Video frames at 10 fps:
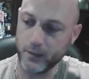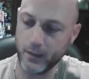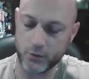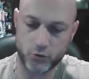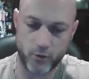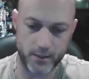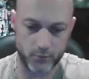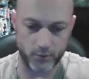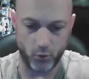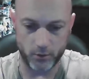and trying to
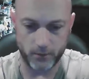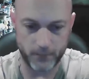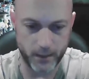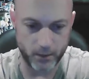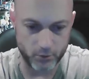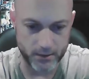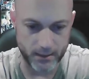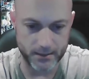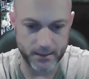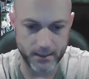record the videos, and
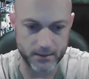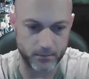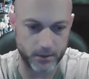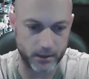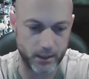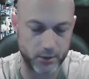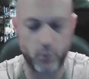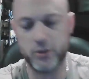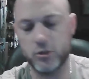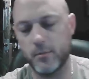I'd say something and I'd
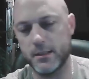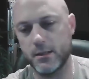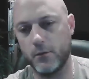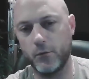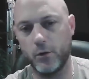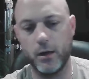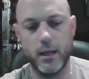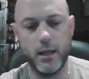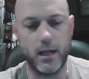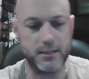question myself, or
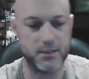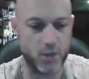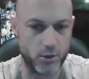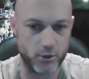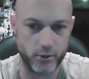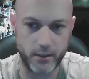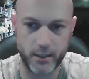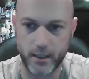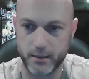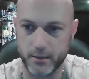I'd stutter, and
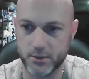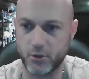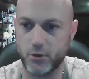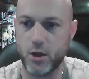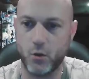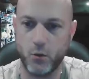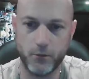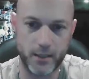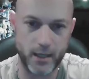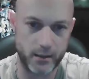then I'd start all over
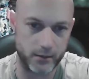again.